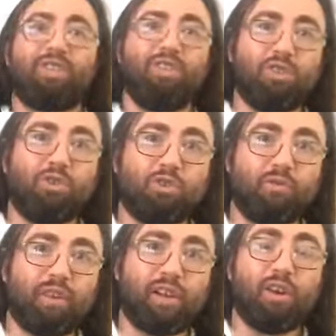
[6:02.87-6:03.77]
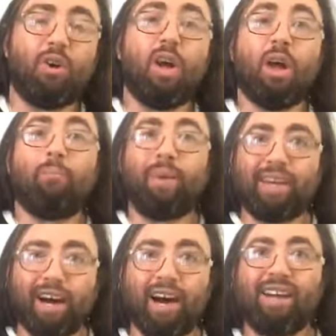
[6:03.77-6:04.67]
the YouTube video
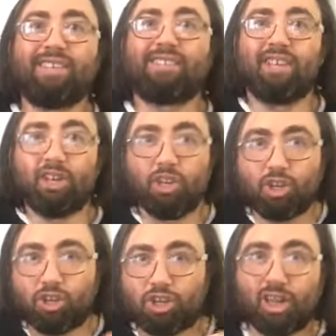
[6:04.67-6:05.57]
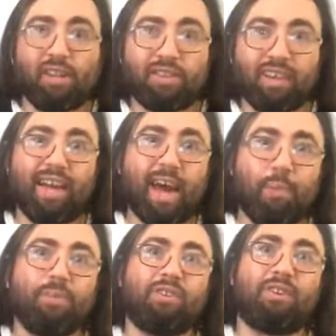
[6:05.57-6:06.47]
because shitty thing
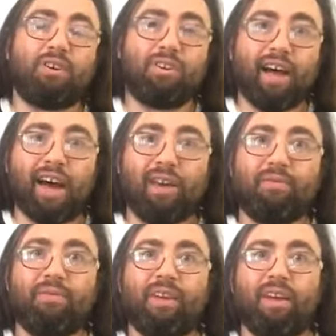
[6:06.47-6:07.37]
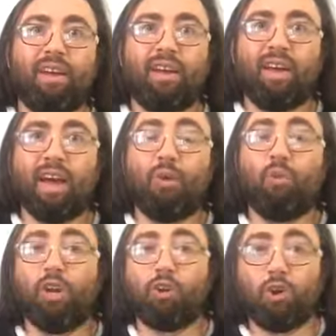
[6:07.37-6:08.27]
happens in our life and we
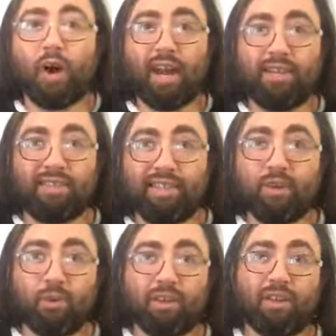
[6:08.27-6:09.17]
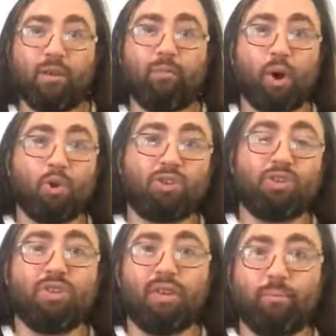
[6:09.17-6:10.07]
don't know how to deal with it
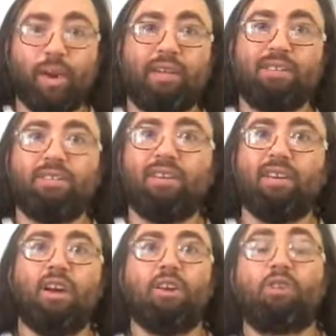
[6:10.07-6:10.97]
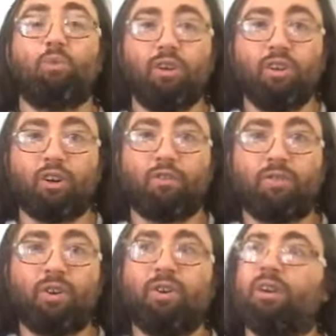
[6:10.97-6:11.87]
emotionally and mentally, so we look
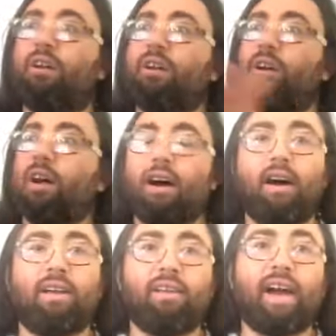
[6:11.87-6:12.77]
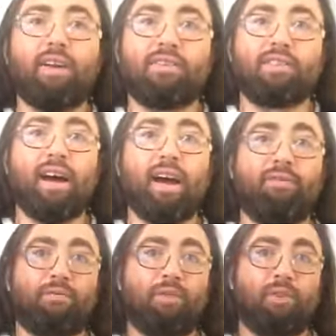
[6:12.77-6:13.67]
for, on the outside,
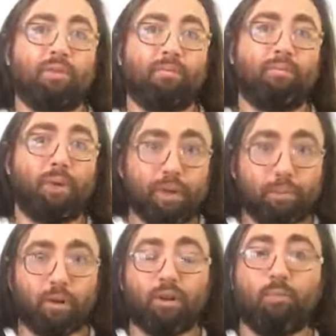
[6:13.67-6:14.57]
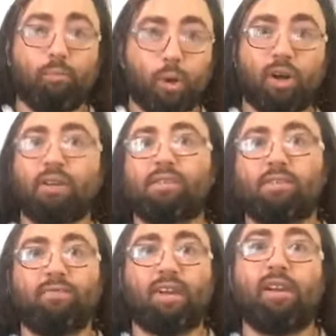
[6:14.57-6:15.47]
for people, books,
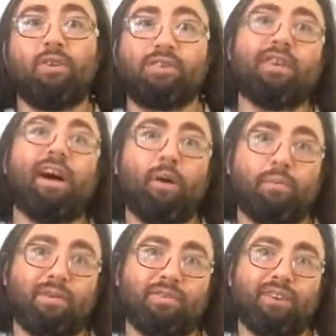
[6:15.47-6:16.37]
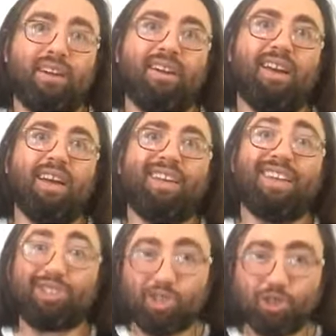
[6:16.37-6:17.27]
videos to help us, right?
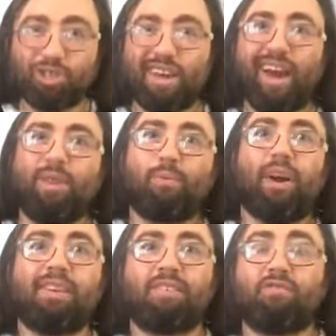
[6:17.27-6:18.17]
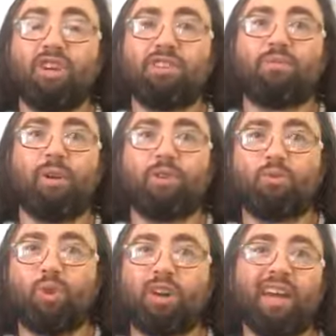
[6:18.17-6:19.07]
That's usually how the process of transformation
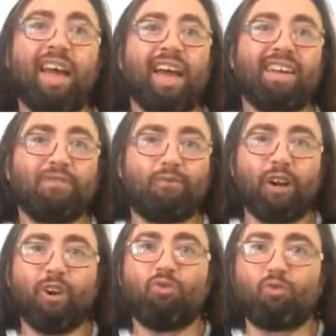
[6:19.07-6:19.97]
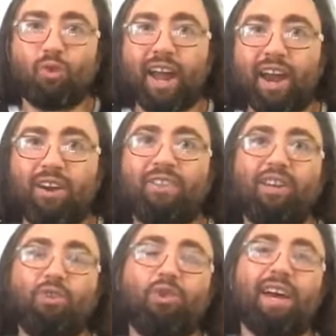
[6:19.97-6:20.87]
works. It's very rare that
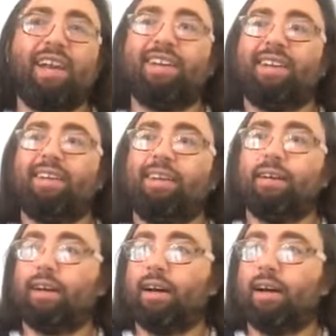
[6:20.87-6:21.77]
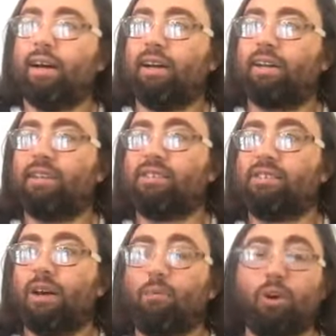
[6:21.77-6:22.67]
you get uh,
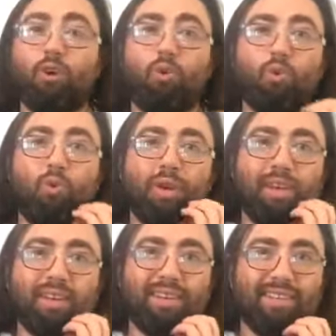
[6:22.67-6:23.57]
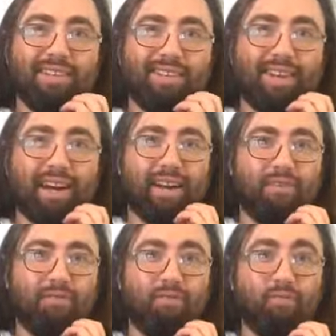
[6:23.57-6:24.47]
someone who kind
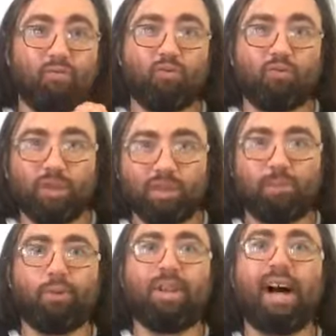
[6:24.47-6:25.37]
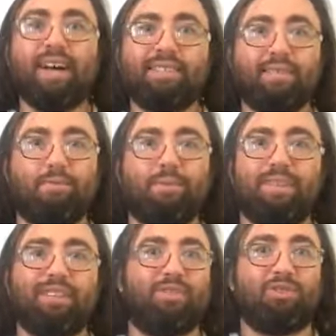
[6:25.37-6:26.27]
of really blossoms
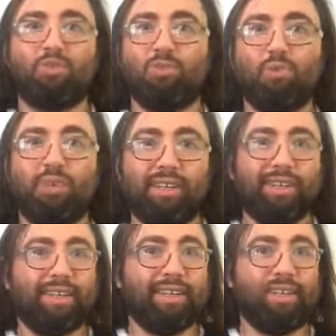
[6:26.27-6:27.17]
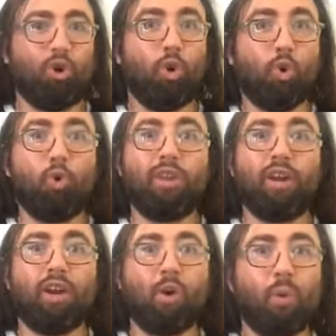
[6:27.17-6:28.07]
into who
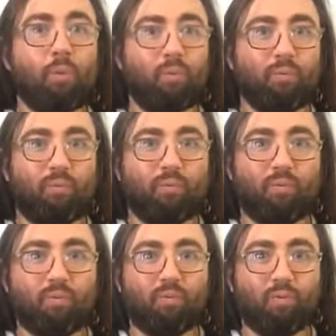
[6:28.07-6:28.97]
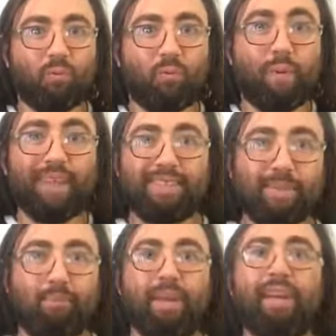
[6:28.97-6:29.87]
they're meant to
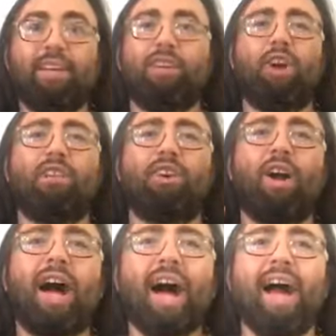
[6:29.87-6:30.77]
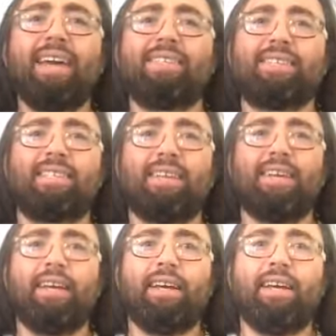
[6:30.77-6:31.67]
be and their their highest
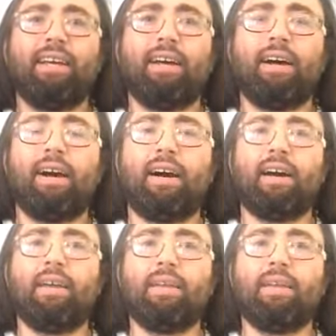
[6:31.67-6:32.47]
uh,